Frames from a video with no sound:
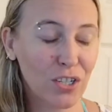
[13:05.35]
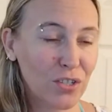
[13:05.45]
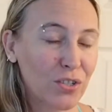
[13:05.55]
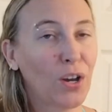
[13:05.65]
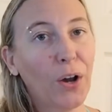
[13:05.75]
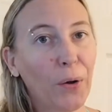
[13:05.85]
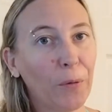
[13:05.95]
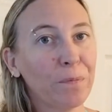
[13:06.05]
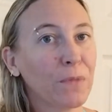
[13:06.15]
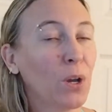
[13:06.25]

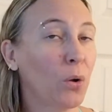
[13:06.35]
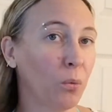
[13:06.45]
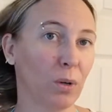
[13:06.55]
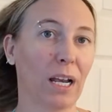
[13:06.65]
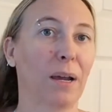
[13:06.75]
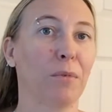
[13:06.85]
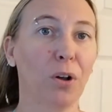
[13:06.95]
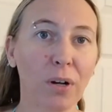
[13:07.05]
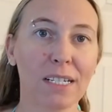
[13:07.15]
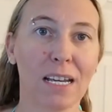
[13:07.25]
so what I am
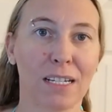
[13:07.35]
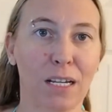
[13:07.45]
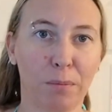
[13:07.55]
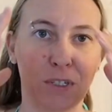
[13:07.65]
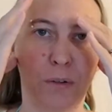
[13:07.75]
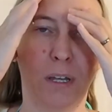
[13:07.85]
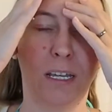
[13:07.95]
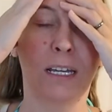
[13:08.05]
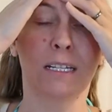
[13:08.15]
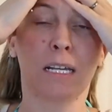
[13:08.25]
going to end up
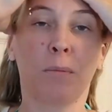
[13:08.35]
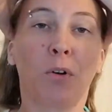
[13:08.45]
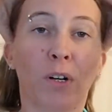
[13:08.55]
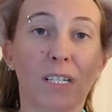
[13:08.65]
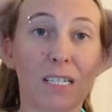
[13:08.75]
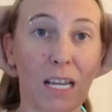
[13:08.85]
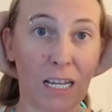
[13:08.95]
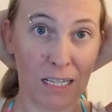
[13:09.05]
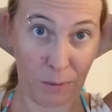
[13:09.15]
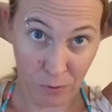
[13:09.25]
doing is I'm going to take
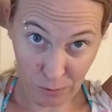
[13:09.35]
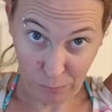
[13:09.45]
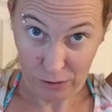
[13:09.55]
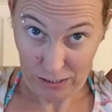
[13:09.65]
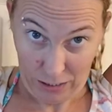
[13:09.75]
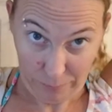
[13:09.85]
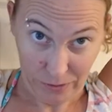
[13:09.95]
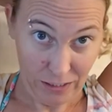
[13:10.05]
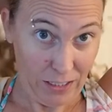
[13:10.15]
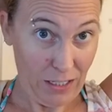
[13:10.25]
it and I'm going to put it up
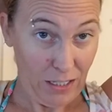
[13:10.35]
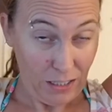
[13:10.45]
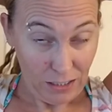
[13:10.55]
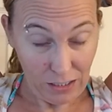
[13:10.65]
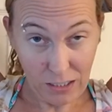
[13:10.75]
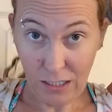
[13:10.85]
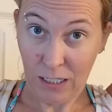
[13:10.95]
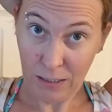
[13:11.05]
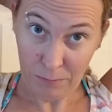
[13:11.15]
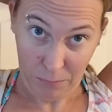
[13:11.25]

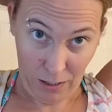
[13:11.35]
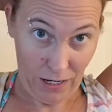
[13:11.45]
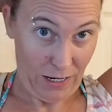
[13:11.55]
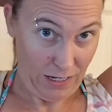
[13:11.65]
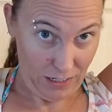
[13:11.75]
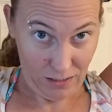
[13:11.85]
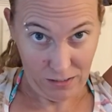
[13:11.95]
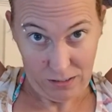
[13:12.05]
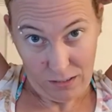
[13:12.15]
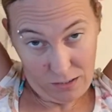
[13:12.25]
in my
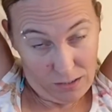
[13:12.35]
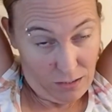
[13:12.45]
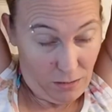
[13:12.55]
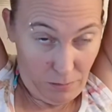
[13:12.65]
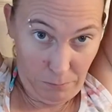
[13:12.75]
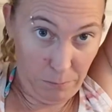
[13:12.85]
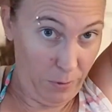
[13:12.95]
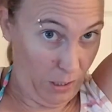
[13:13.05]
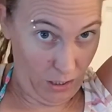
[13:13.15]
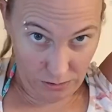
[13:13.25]

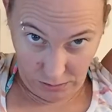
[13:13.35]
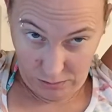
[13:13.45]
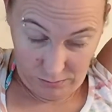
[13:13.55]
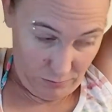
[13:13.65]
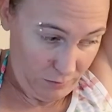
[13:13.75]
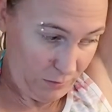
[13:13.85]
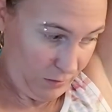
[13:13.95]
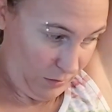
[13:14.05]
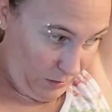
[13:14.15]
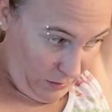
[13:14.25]
bun,
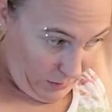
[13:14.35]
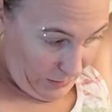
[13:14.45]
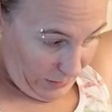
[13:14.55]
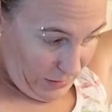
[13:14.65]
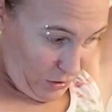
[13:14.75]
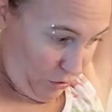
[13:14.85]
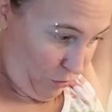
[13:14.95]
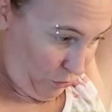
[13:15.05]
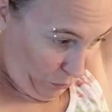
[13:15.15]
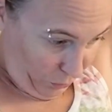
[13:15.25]
as
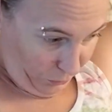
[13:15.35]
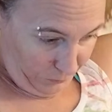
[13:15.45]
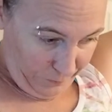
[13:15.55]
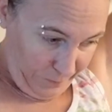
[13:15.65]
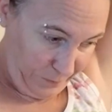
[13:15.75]
usual,